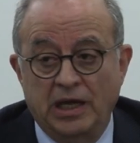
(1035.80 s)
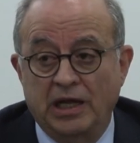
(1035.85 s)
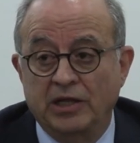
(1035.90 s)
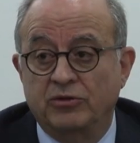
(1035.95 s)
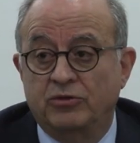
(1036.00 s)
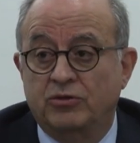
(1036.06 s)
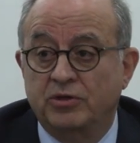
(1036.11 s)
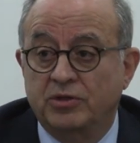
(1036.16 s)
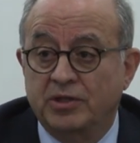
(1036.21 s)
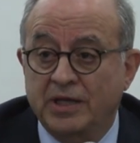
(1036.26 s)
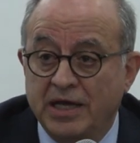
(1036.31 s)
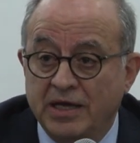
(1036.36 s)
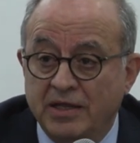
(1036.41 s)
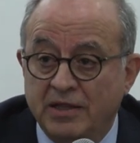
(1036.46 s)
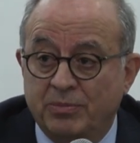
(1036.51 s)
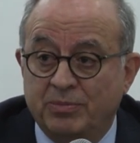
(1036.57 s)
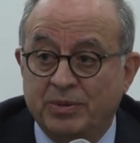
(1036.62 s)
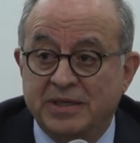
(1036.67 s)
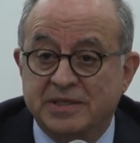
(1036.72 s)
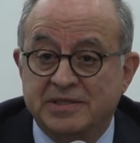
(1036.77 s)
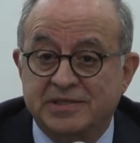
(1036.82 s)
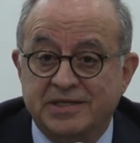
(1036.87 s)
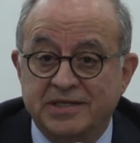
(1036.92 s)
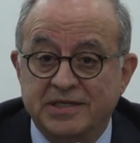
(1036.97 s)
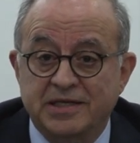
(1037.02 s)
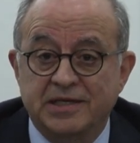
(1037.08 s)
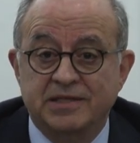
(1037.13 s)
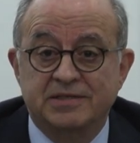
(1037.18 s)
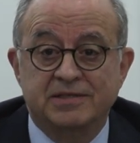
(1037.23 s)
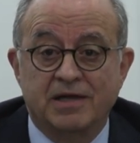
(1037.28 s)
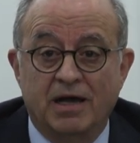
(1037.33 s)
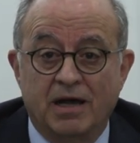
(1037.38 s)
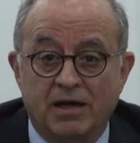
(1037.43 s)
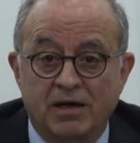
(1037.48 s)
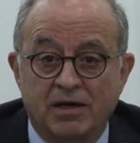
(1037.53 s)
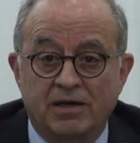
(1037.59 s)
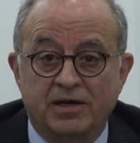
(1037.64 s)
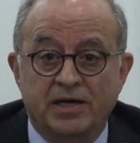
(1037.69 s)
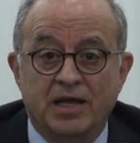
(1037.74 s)
and today the Palestinians
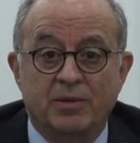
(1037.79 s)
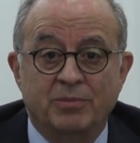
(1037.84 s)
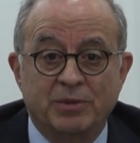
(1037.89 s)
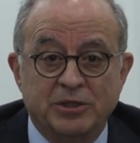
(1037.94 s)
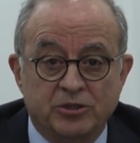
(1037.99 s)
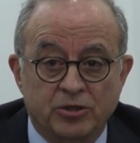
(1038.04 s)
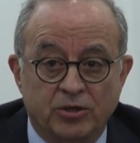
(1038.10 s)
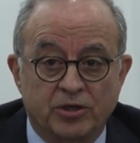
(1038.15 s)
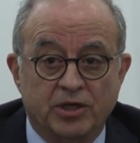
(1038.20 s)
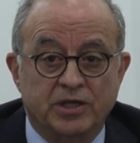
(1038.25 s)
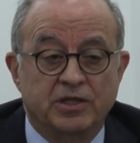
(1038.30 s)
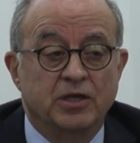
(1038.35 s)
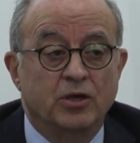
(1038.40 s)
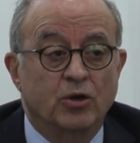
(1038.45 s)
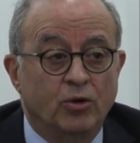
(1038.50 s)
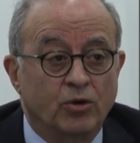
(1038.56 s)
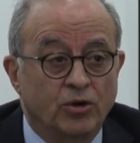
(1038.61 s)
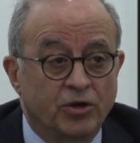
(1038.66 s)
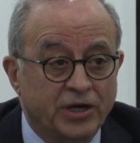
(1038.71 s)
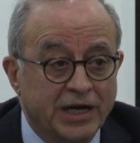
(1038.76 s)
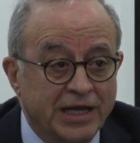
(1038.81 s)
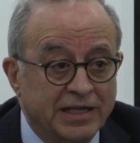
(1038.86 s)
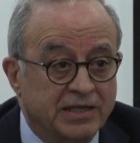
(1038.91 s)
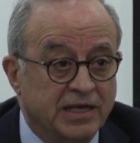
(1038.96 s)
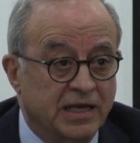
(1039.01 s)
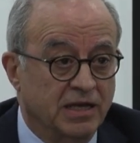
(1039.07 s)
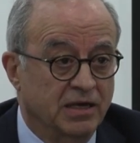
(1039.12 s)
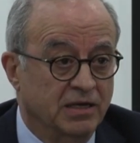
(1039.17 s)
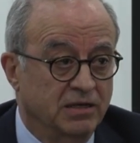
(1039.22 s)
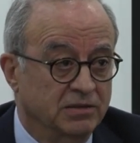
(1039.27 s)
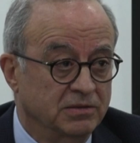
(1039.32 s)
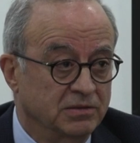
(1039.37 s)
are a majority already,